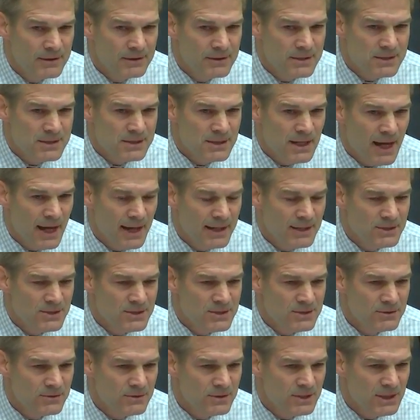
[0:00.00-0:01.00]

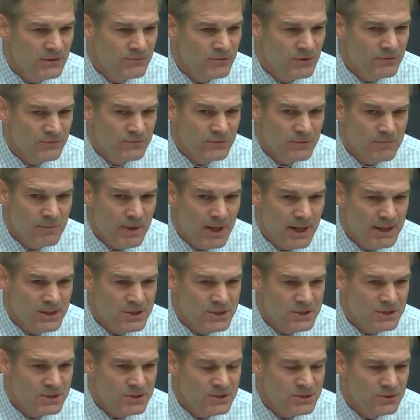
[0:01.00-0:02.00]
decides to give
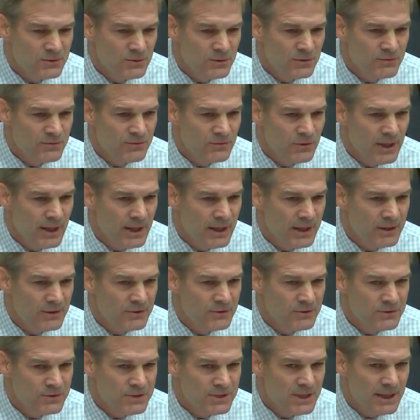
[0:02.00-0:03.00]
information to a
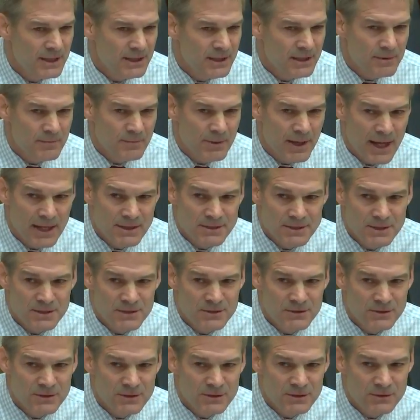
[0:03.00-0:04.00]
friend who's then going to pass
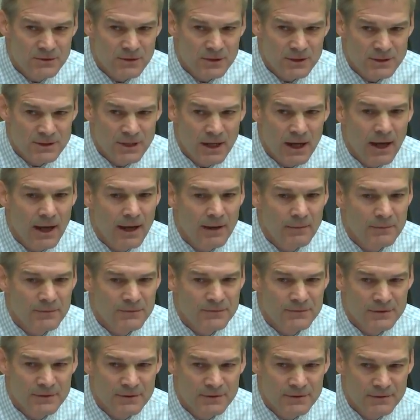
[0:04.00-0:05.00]
it to the New York
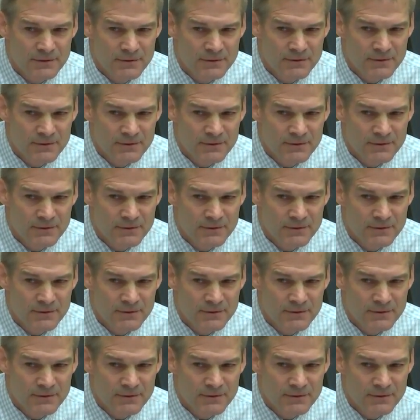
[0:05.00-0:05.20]
Times?